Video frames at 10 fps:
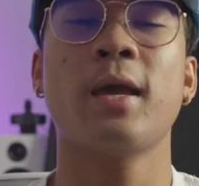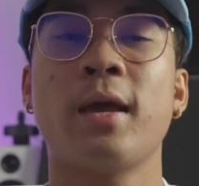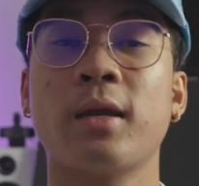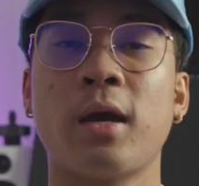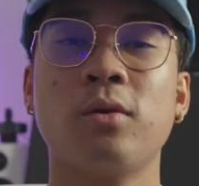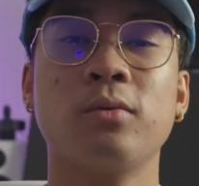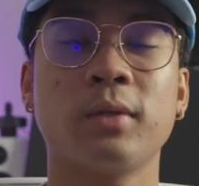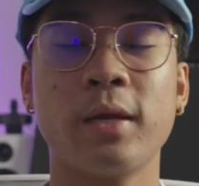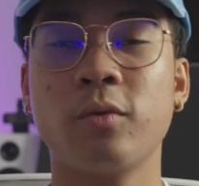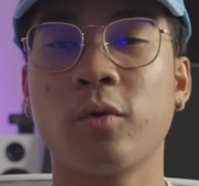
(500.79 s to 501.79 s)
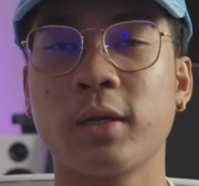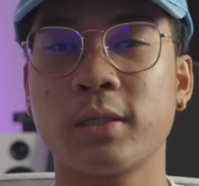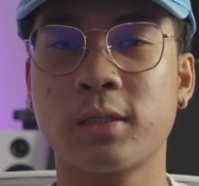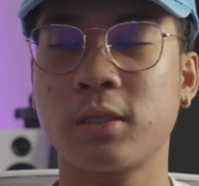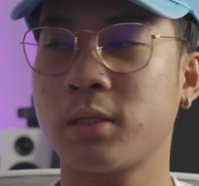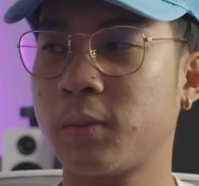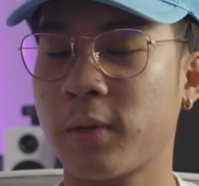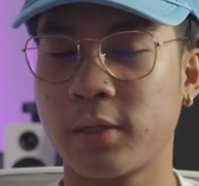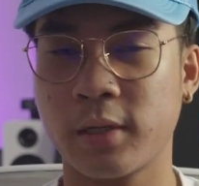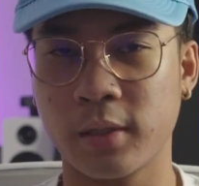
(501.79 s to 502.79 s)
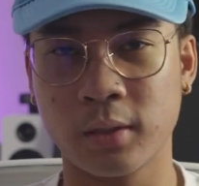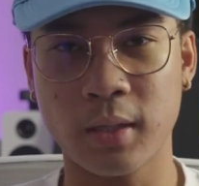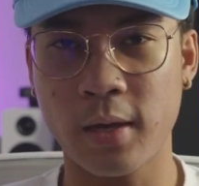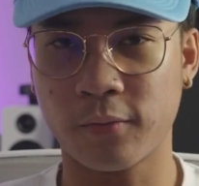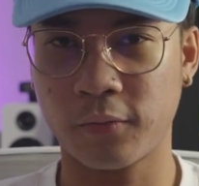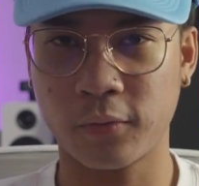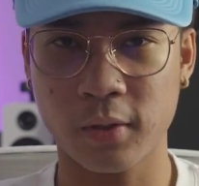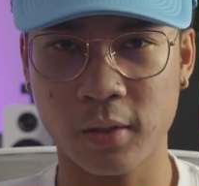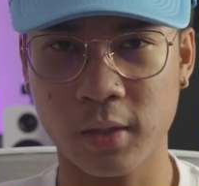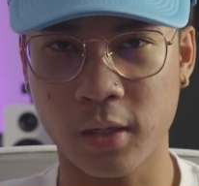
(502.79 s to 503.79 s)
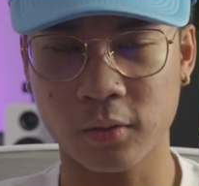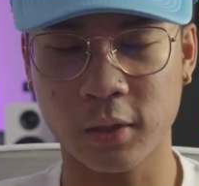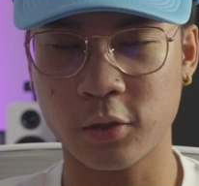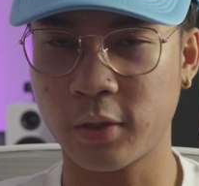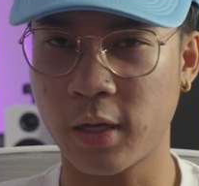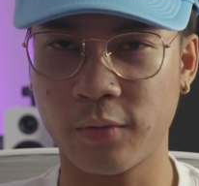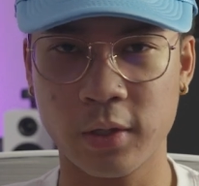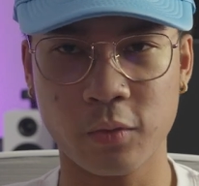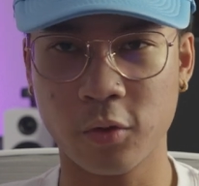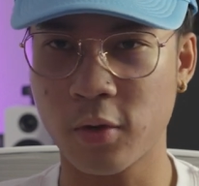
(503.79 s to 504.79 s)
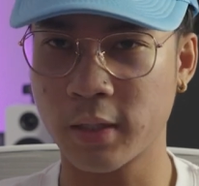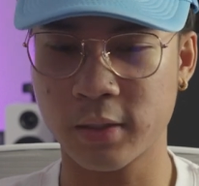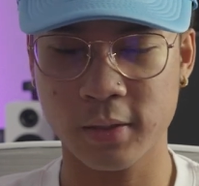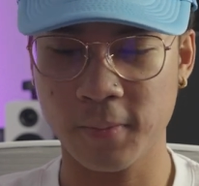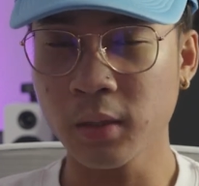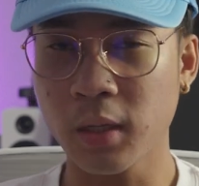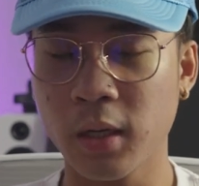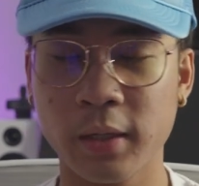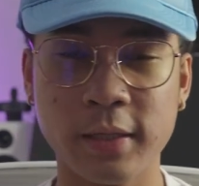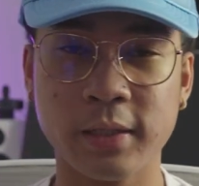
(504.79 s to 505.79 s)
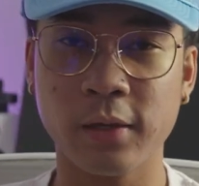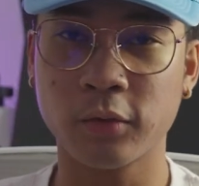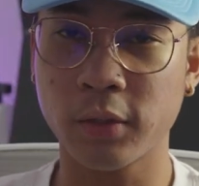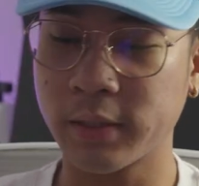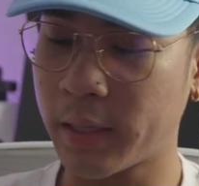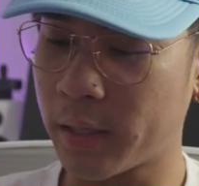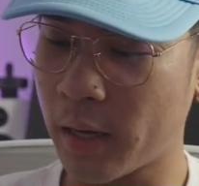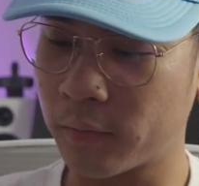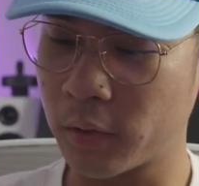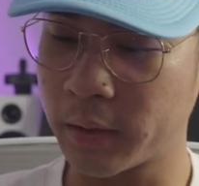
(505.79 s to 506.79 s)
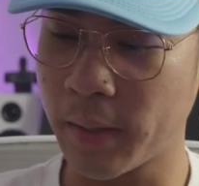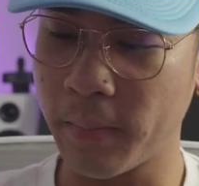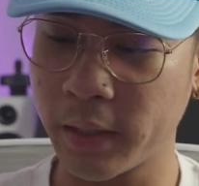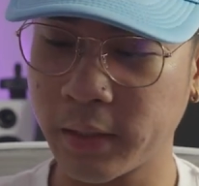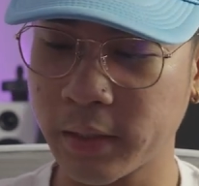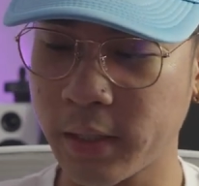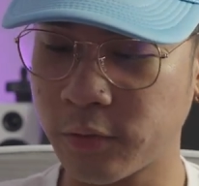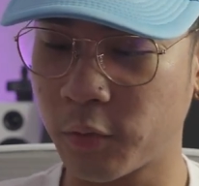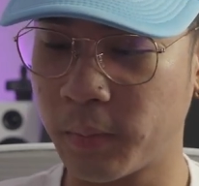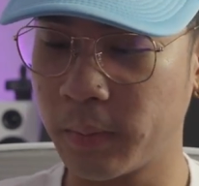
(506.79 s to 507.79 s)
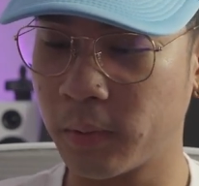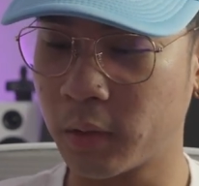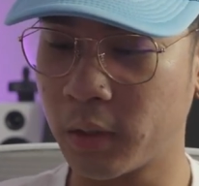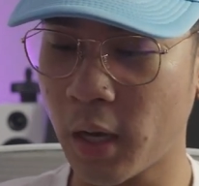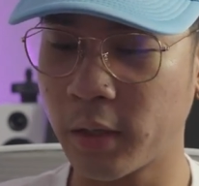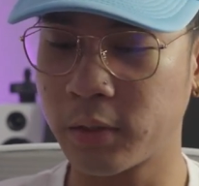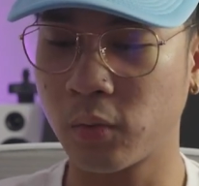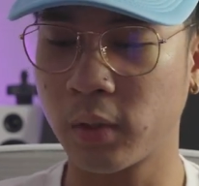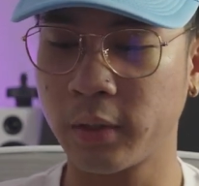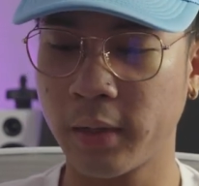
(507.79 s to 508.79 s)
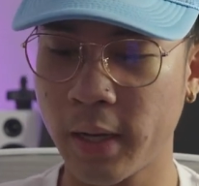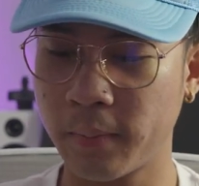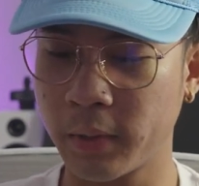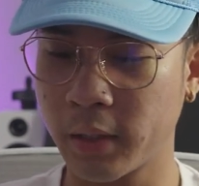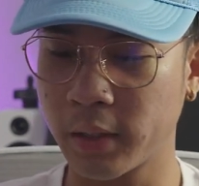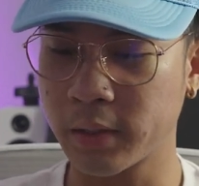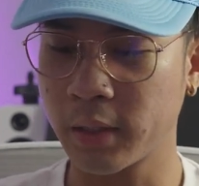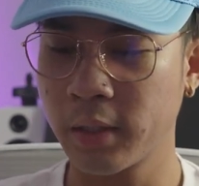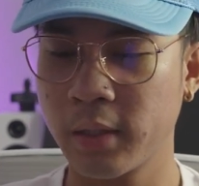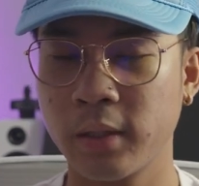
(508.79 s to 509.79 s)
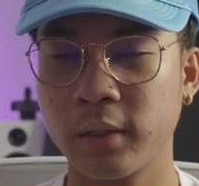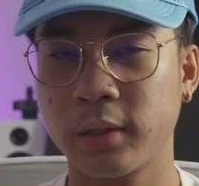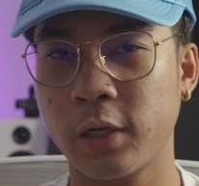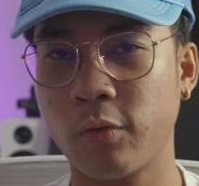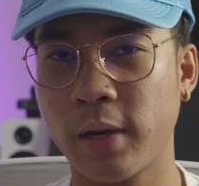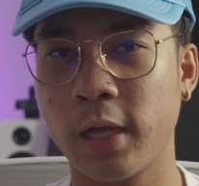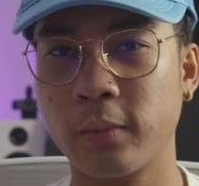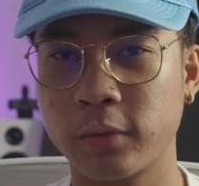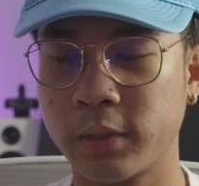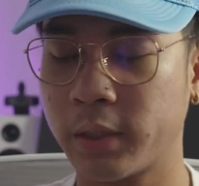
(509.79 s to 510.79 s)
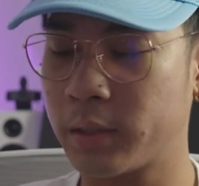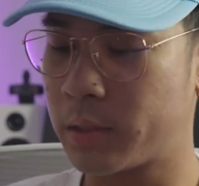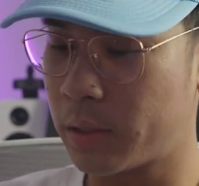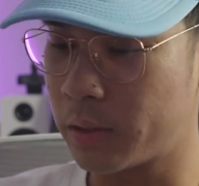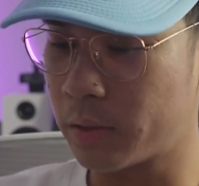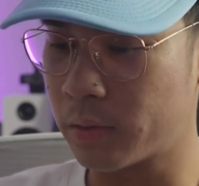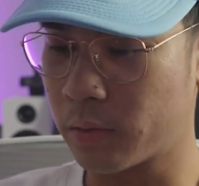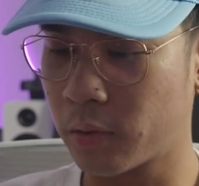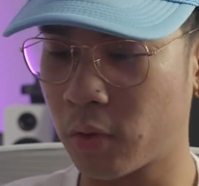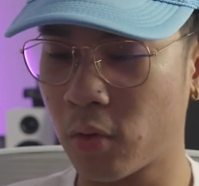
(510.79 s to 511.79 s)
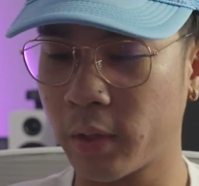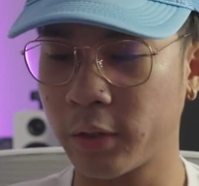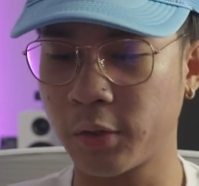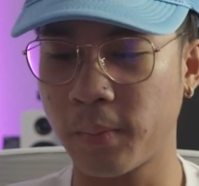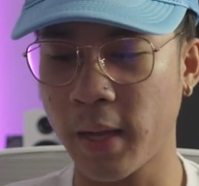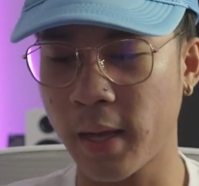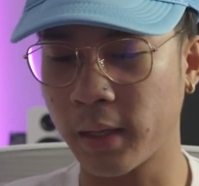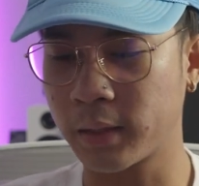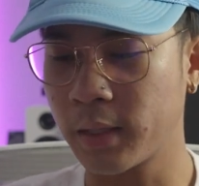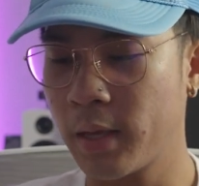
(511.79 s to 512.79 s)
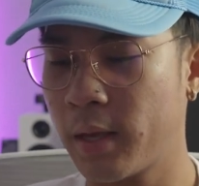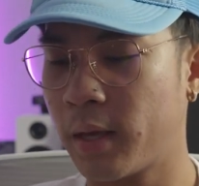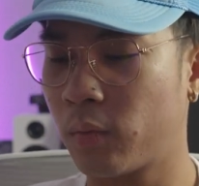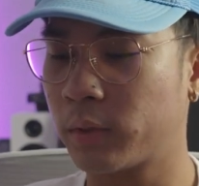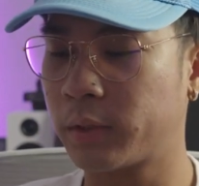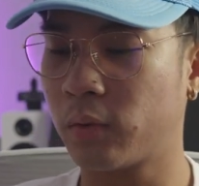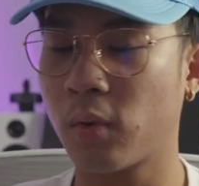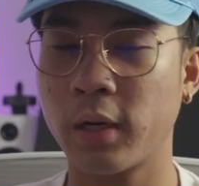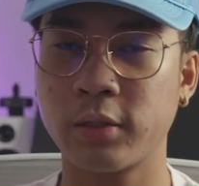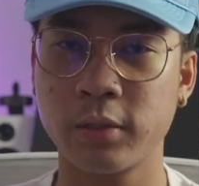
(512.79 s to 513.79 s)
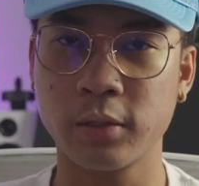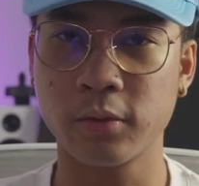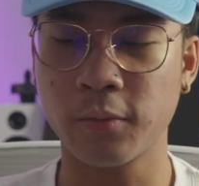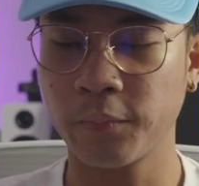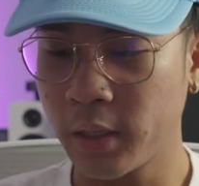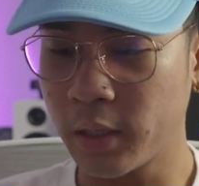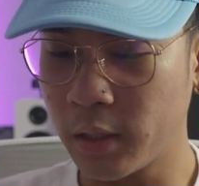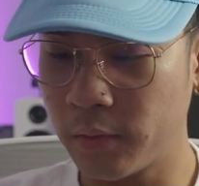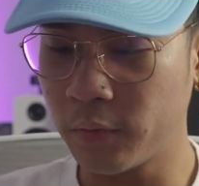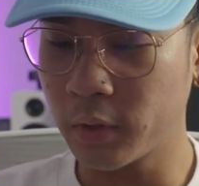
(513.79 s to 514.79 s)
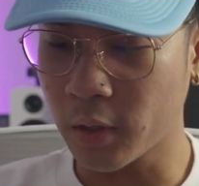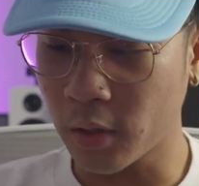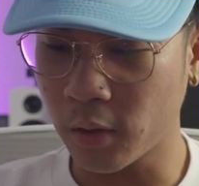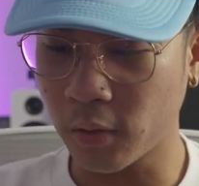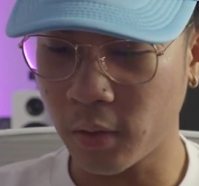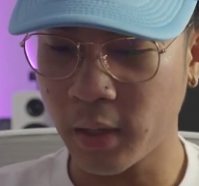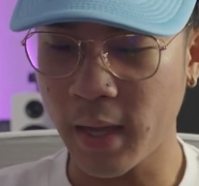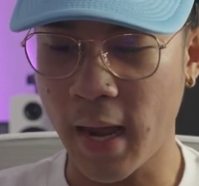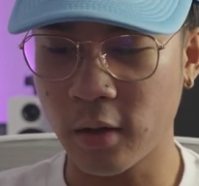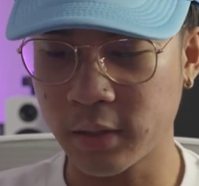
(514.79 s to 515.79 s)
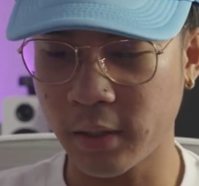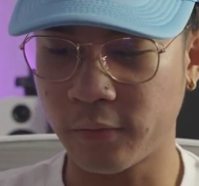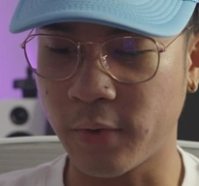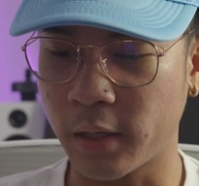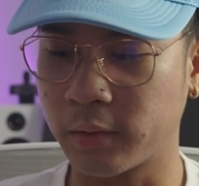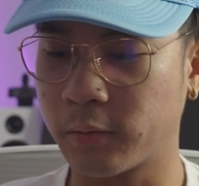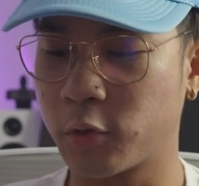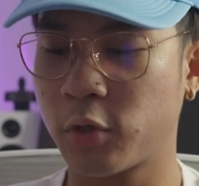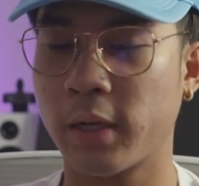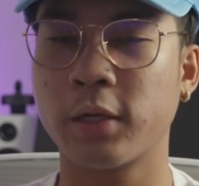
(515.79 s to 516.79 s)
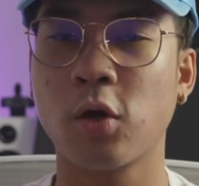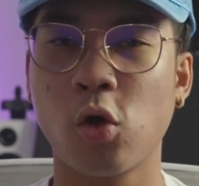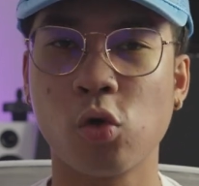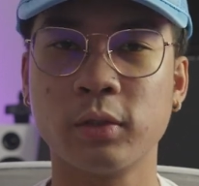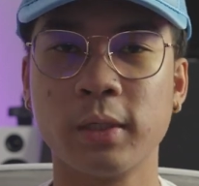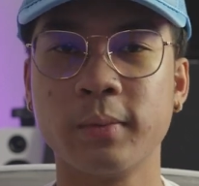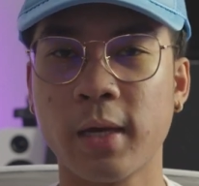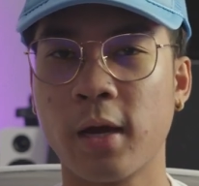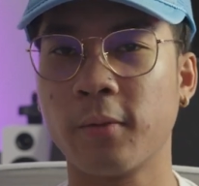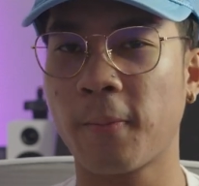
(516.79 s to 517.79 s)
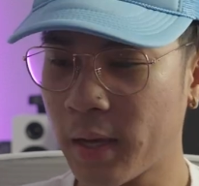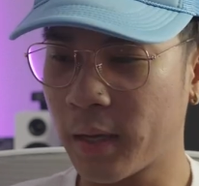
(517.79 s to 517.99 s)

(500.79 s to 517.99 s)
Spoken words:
And I don't like regrets, especially in life. I don't think you should have any regrets. Next thing I've learned is that I've learned that many successful people got to where they're at because they were able to continue going on their path and what they wanted to do, even though outside factors were trying to hold them down.